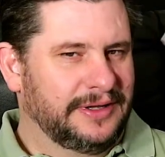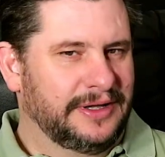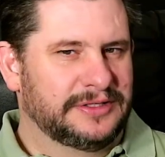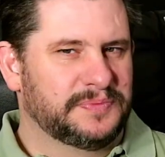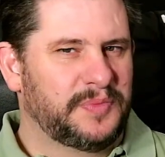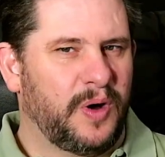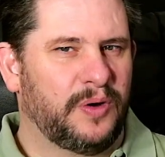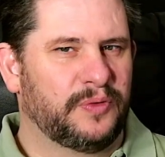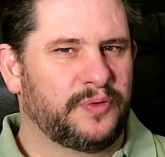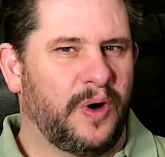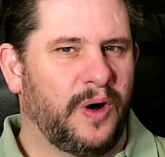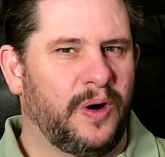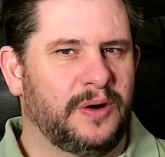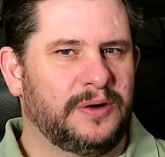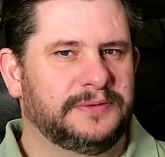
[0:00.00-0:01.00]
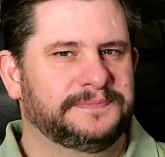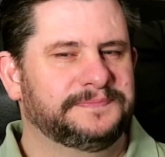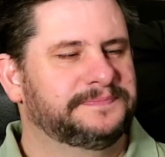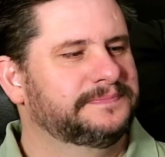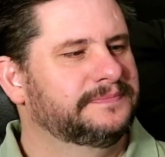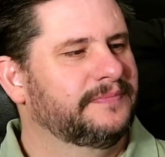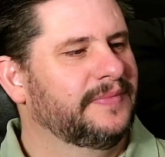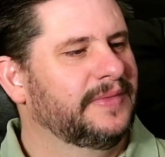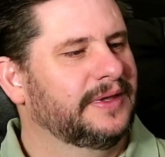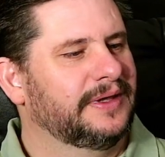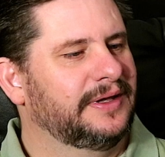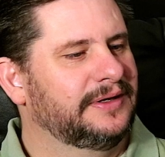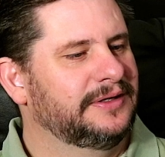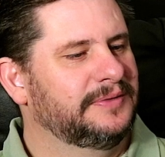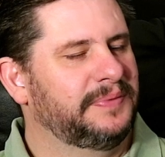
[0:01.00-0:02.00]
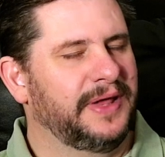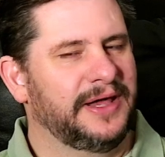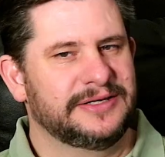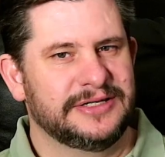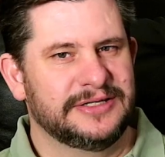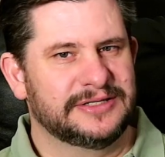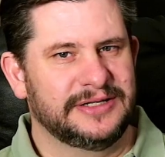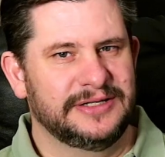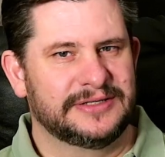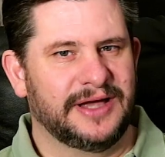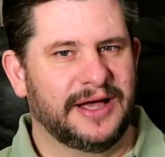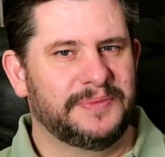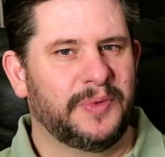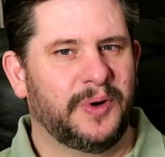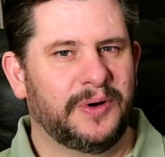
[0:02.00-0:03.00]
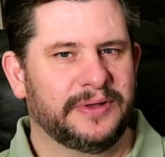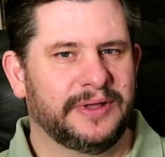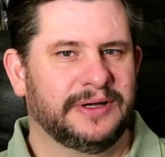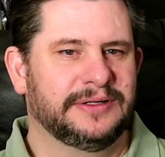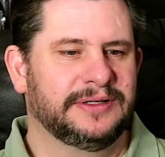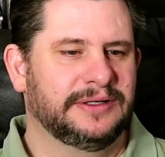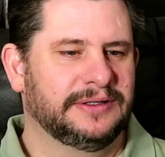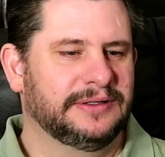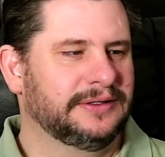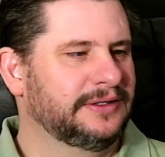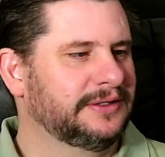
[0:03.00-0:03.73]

It's more raw and he plays his guitar more than he,